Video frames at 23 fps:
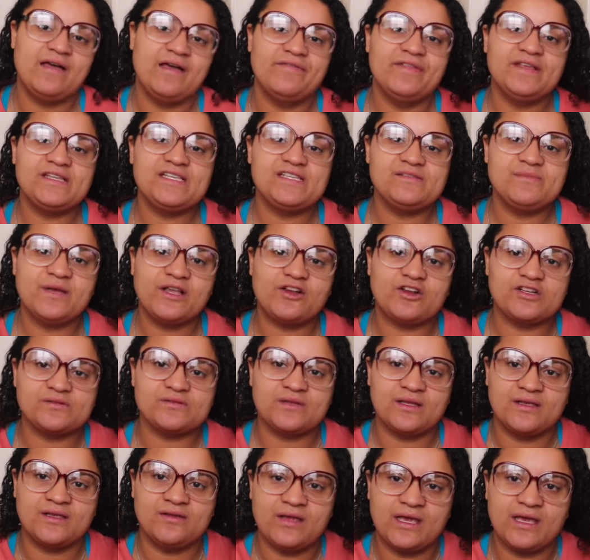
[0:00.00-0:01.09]
this is my
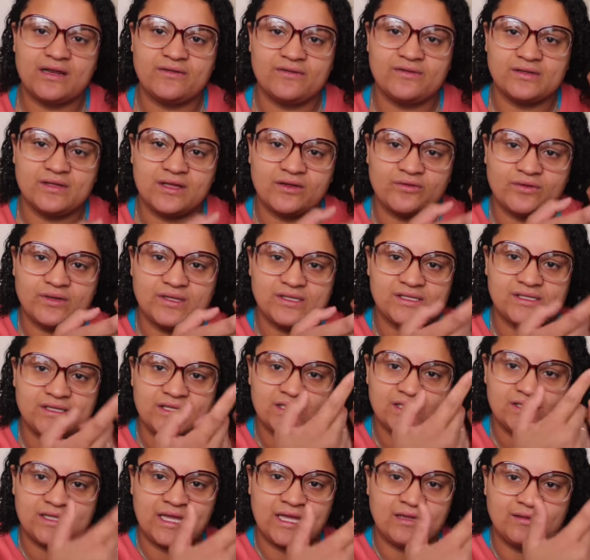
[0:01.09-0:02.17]
Christmas, like, you can't even, like, really,
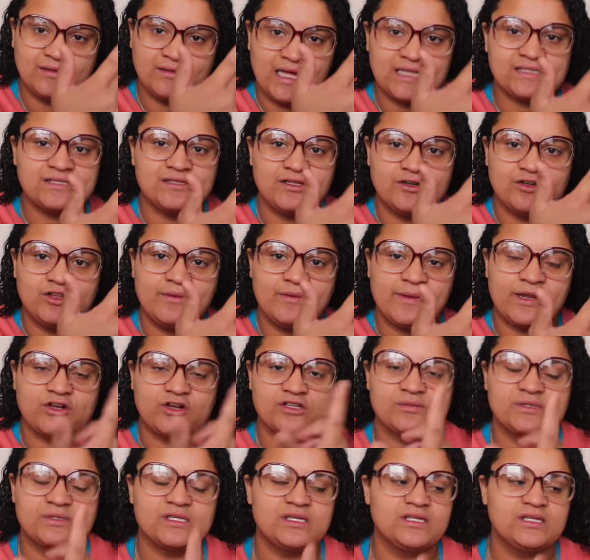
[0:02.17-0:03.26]
that, like, that's literally my
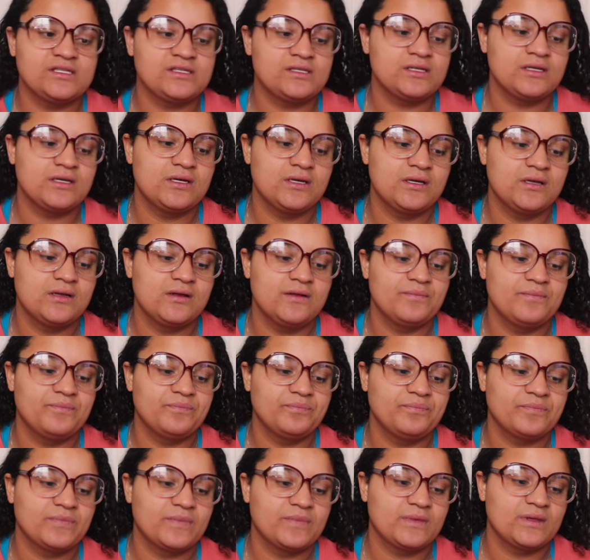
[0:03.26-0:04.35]
Christmas list.
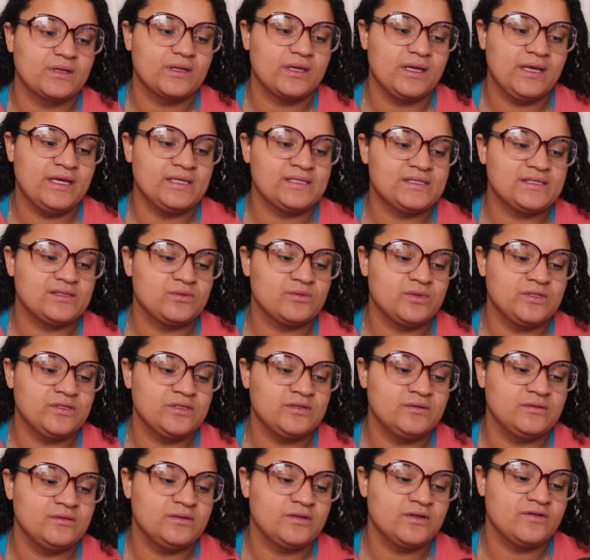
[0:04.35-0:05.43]
It's four,
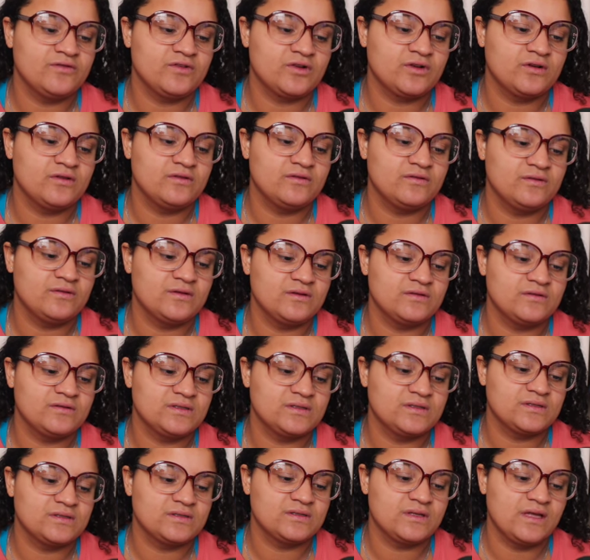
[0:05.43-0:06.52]
five.
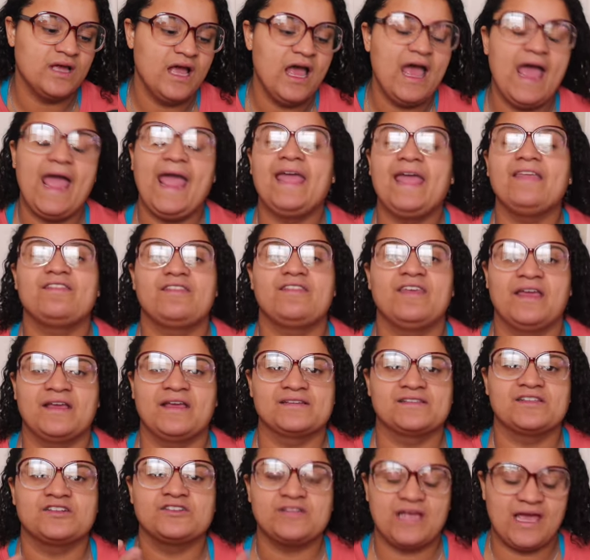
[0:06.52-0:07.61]
Eight
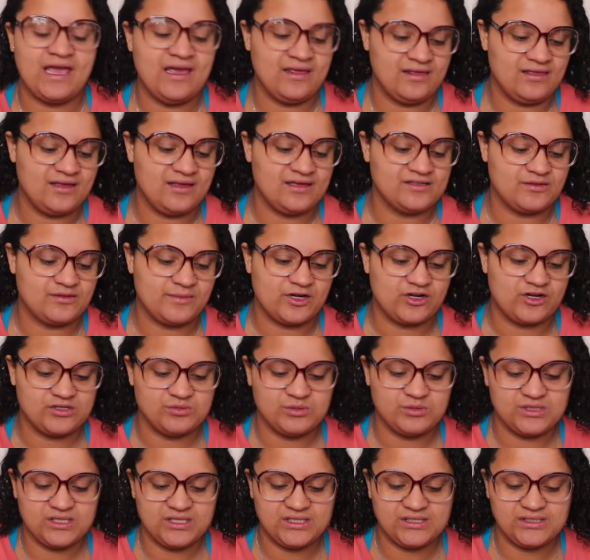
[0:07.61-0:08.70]
things. There's eight things on my
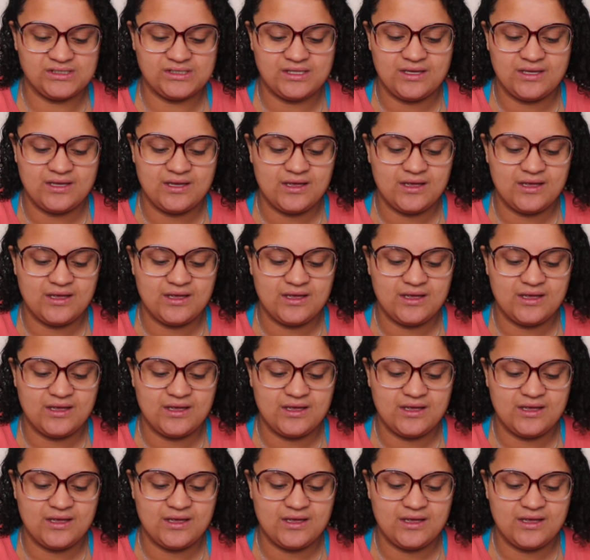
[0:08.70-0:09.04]
Christmas list.